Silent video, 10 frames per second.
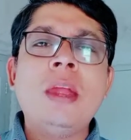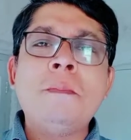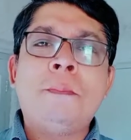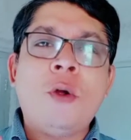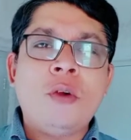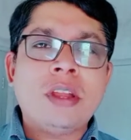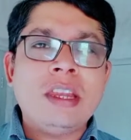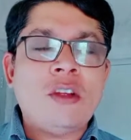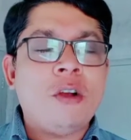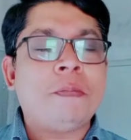
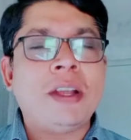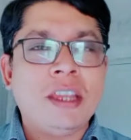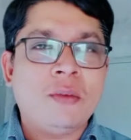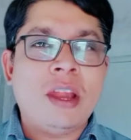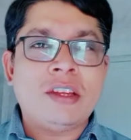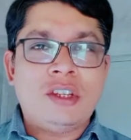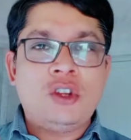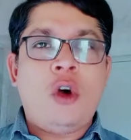important or particular